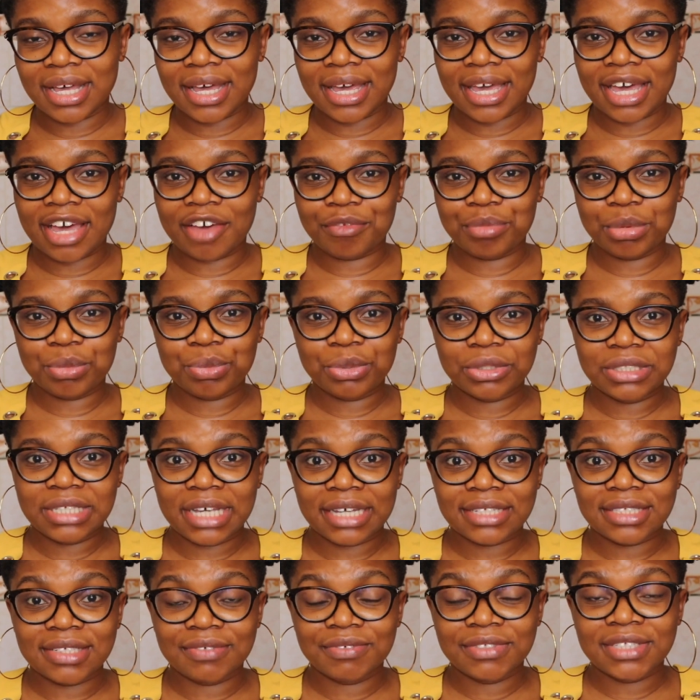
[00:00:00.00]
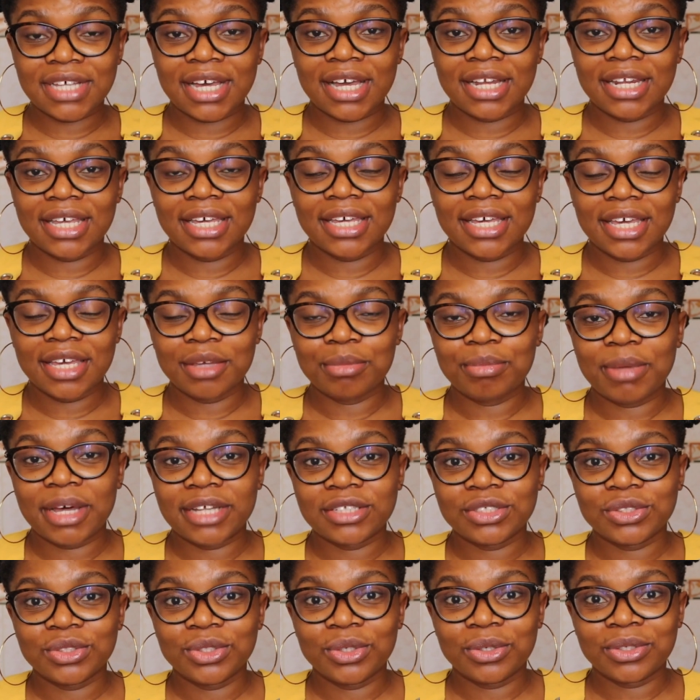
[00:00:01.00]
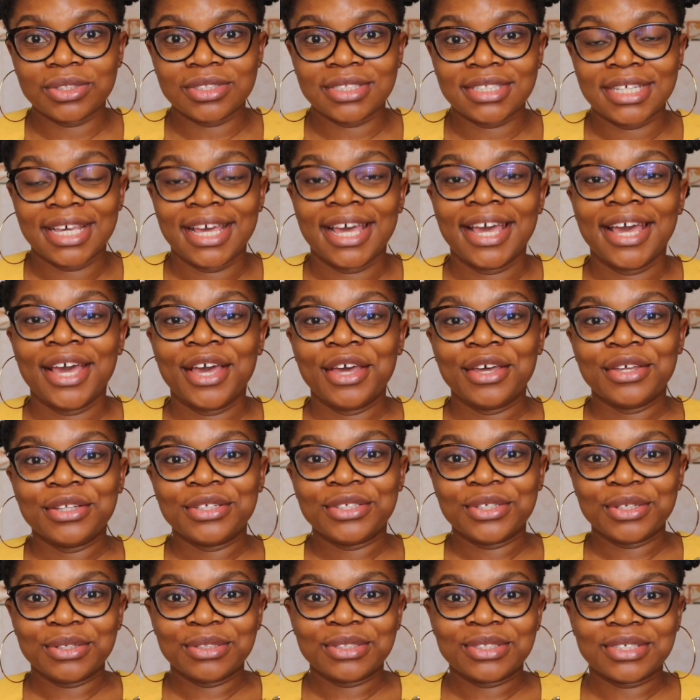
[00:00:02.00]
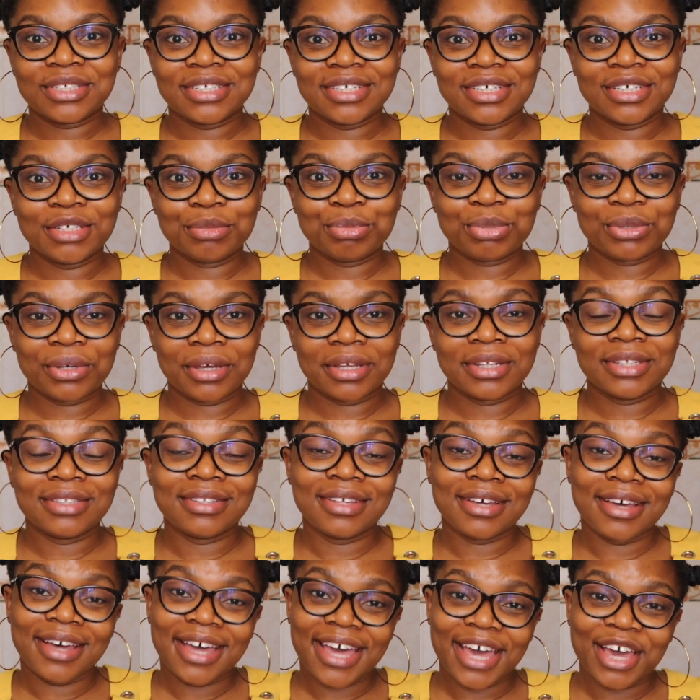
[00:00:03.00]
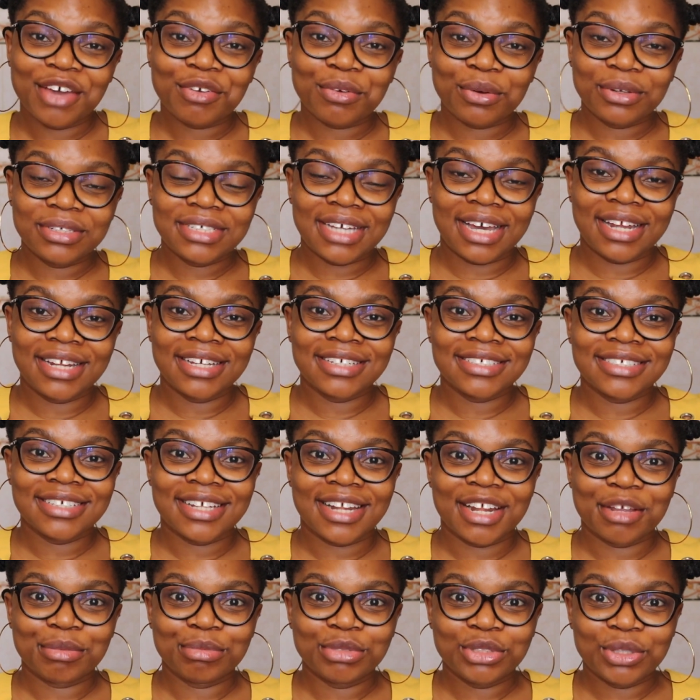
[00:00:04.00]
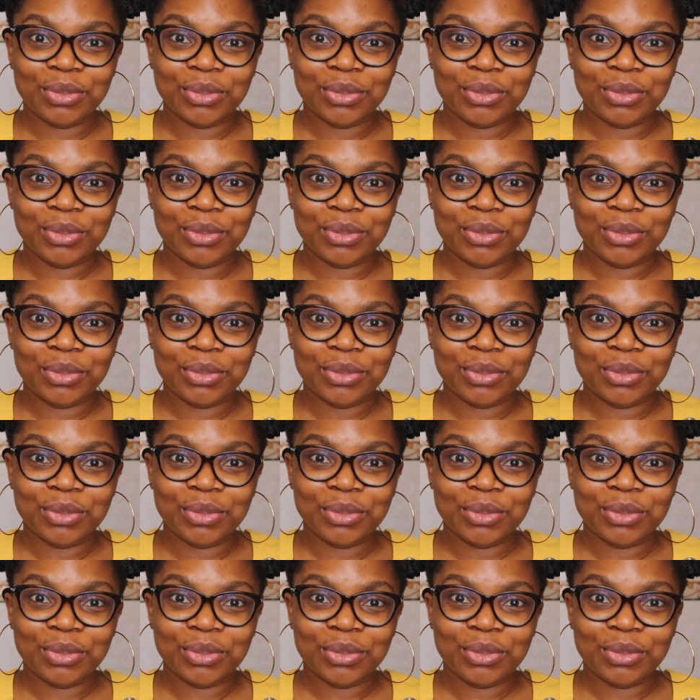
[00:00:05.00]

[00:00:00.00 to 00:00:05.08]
I have been protective styling in bantu knots due to the hair grow challenge that I'm